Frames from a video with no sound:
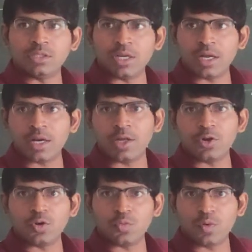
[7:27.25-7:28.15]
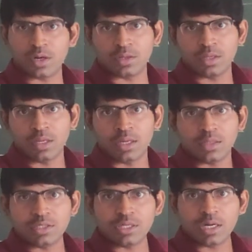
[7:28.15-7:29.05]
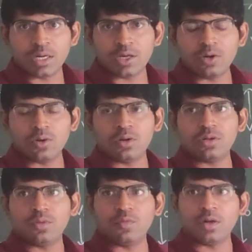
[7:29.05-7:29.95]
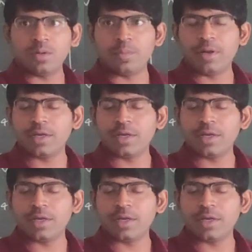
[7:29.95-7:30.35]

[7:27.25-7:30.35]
Zener diode 1. Zener diode 1